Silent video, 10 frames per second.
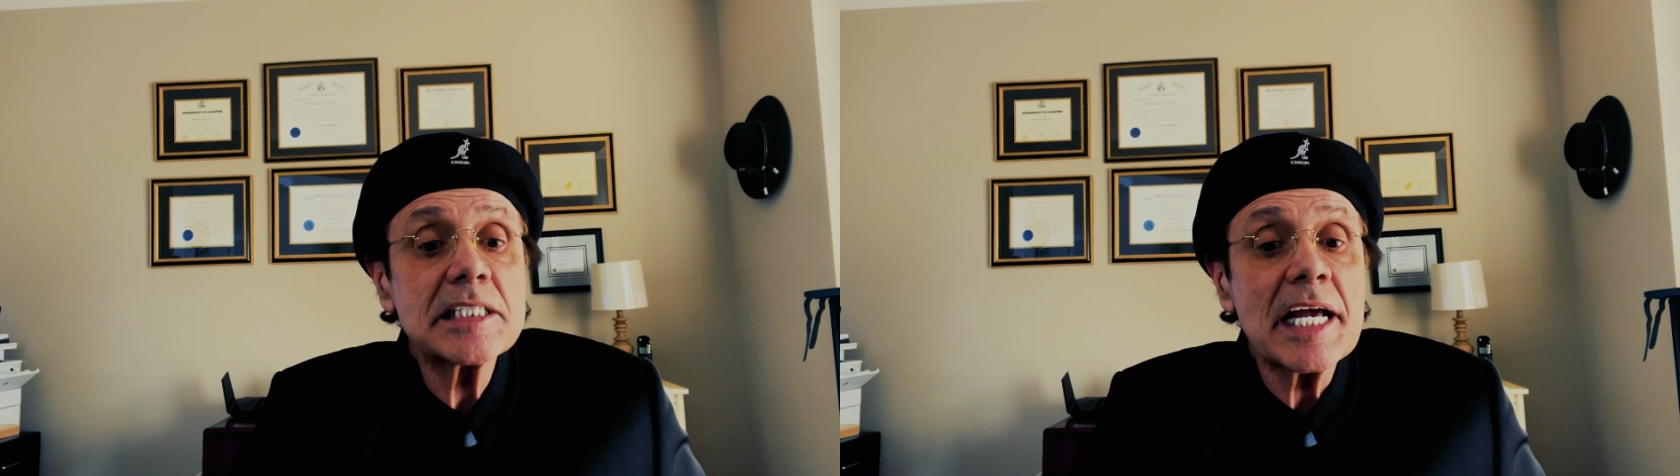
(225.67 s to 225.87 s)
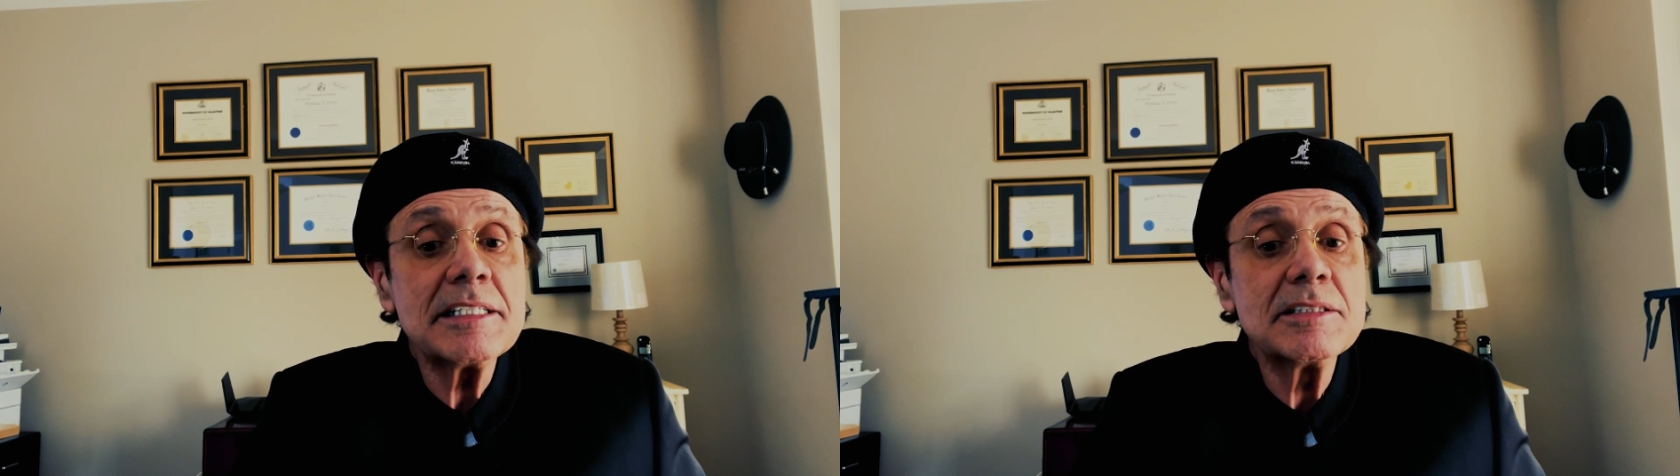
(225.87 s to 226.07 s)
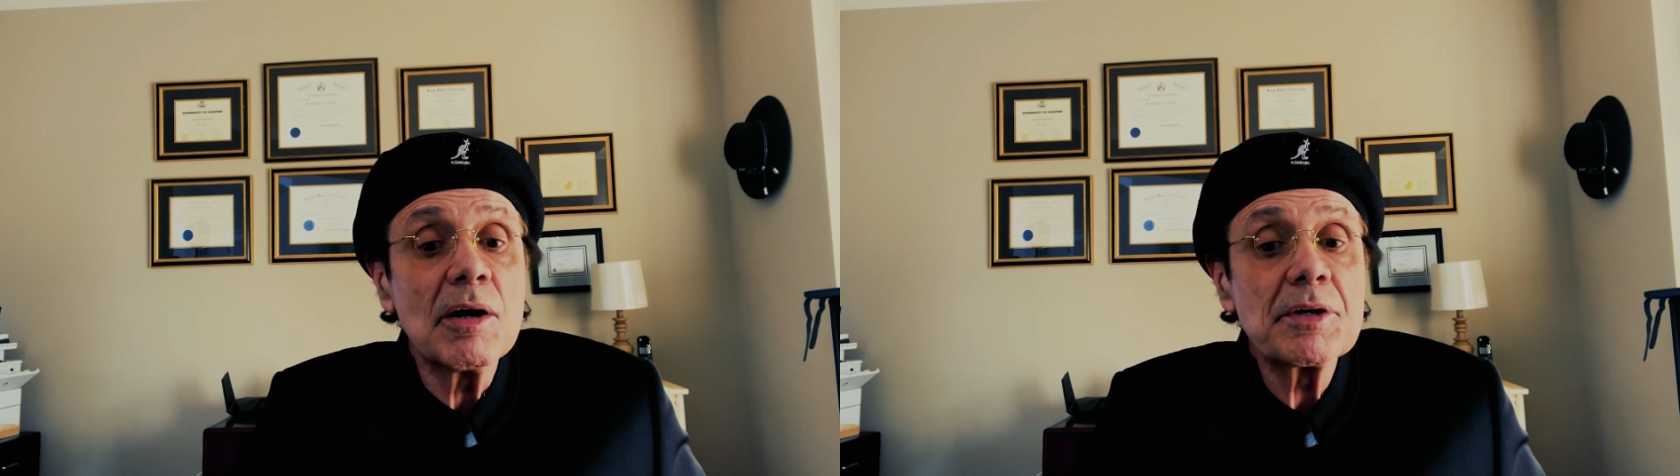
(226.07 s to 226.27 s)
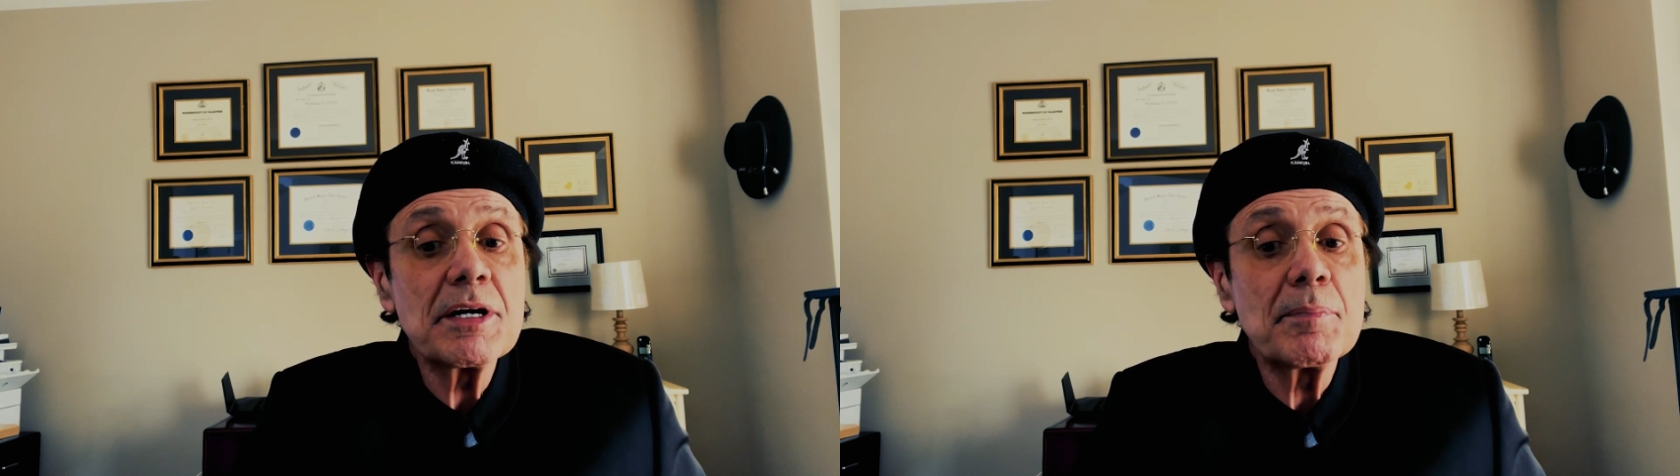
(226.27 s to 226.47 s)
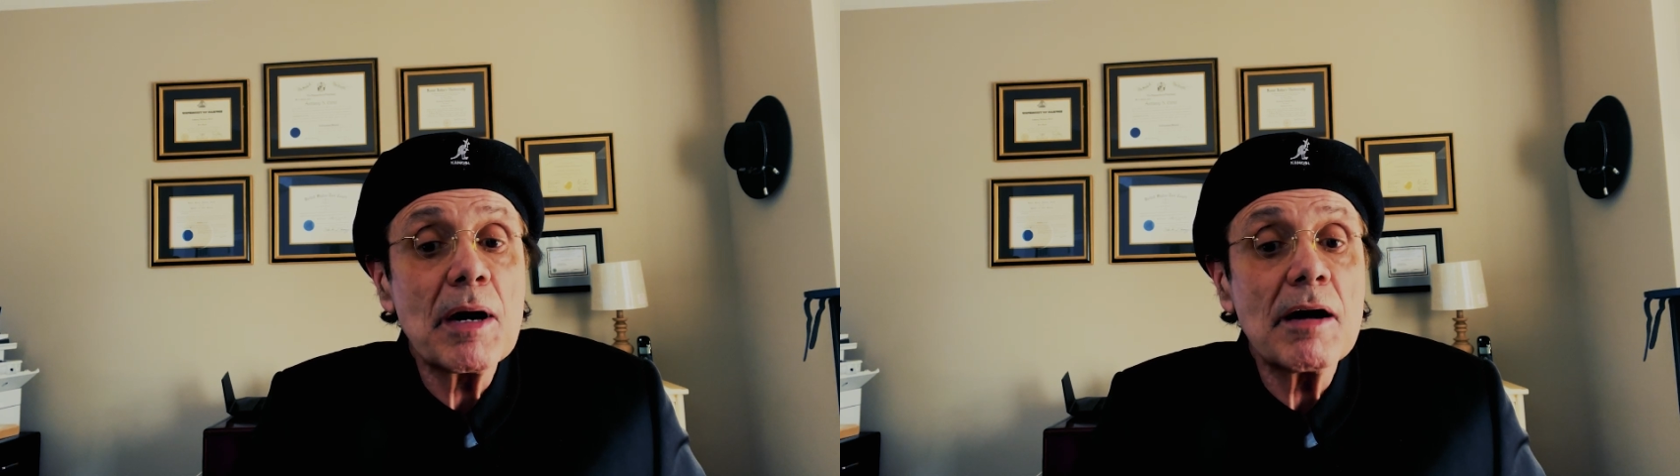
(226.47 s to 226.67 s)
date noted
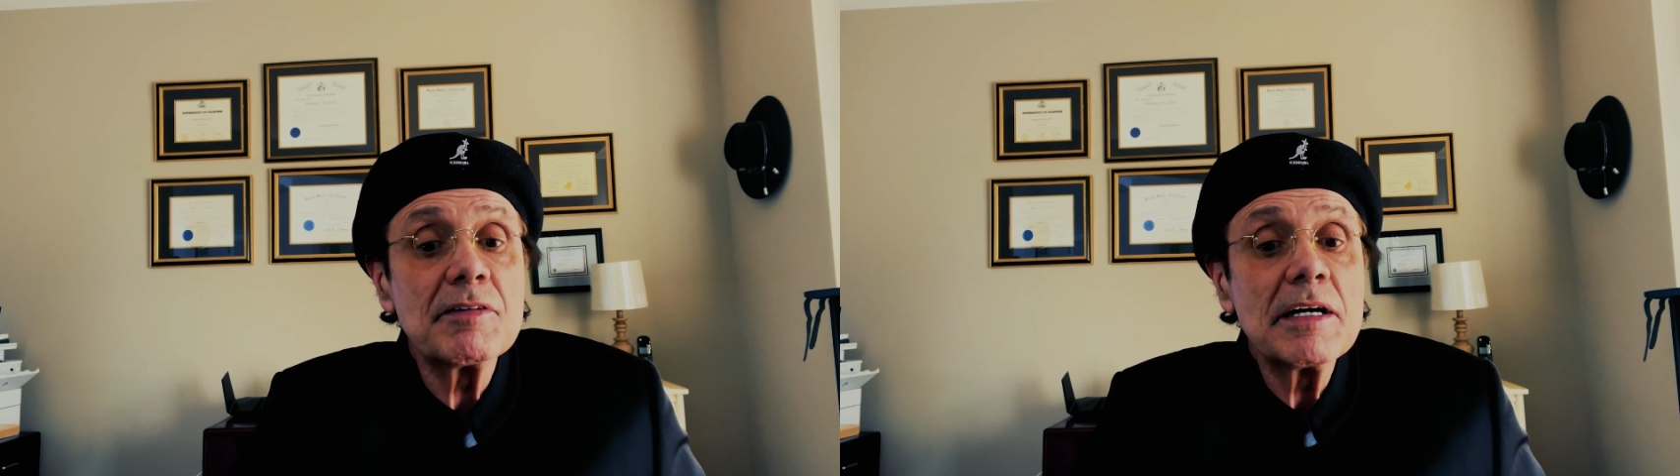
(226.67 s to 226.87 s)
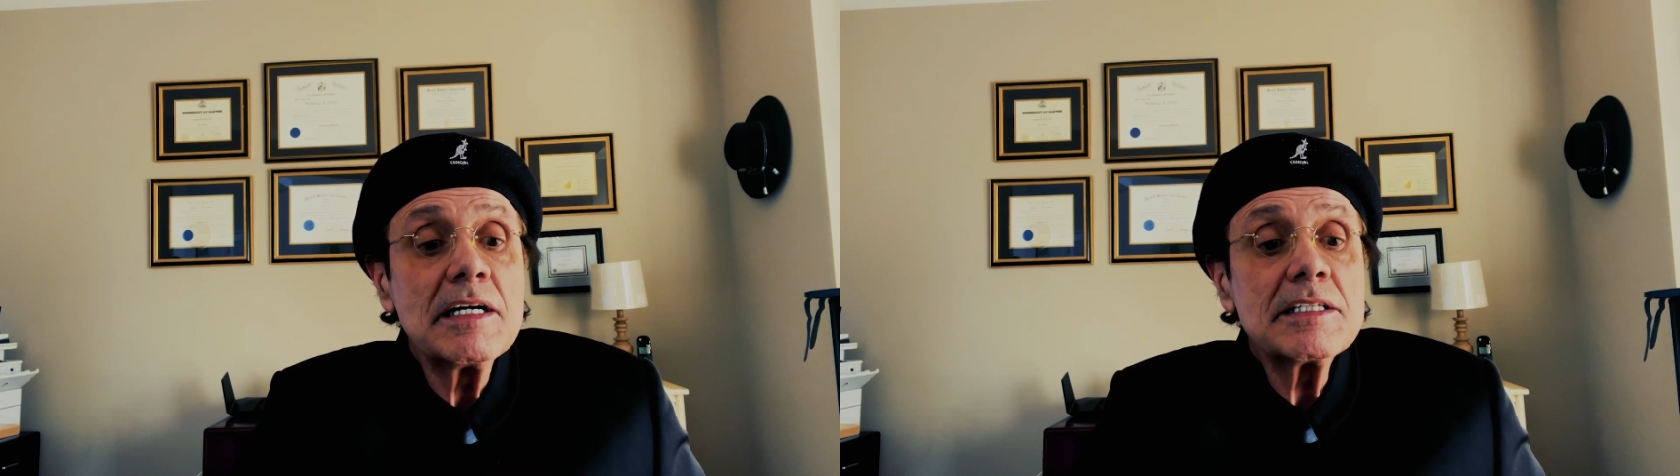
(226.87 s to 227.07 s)
above,